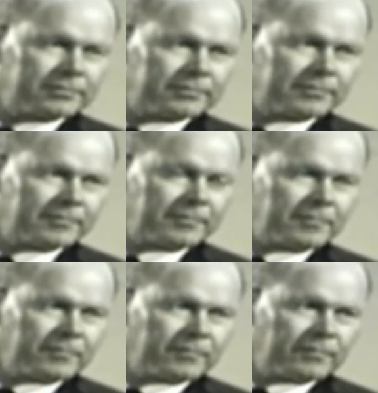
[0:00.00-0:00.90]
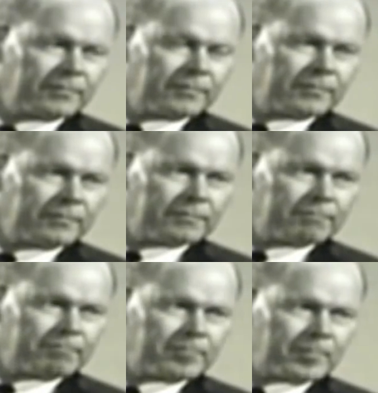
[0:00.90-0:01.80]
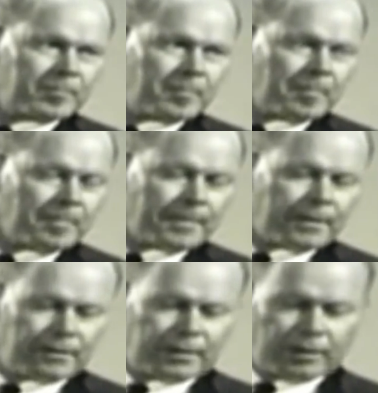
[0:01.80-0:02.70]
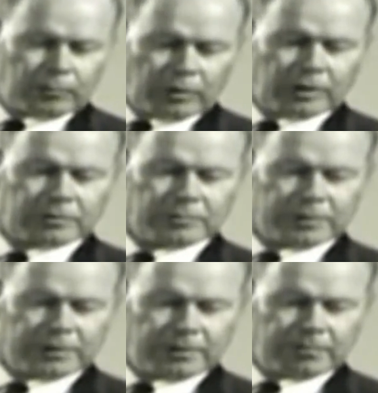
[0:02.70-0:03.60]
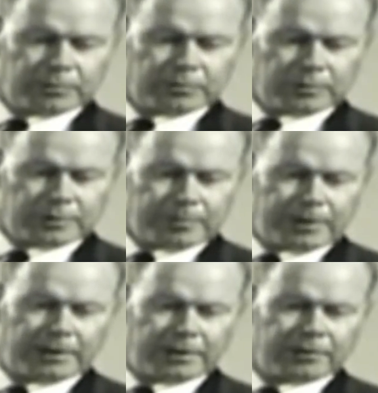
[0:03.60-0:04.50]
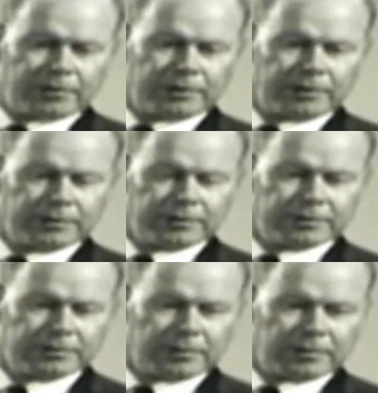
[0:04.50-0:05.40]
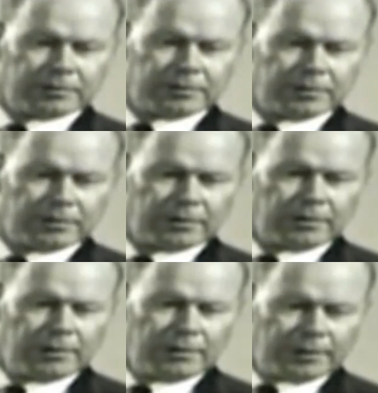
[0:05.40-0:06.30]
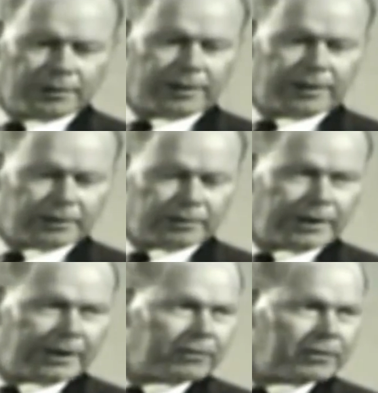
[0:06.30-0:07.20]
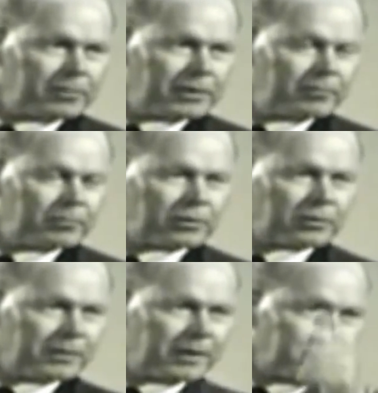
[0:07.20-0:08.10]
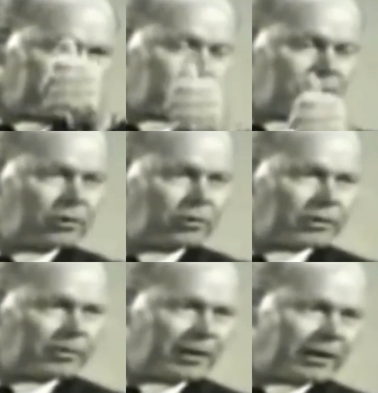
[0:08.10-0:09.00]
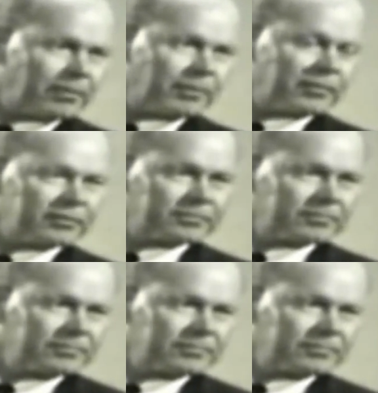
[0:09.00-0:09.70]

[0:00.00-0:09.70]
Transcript: And how did you did you go into this ship? I walked with him to a spot underneath it, and uh, an anti-gravity beam took me up through a hole in the bottom of it.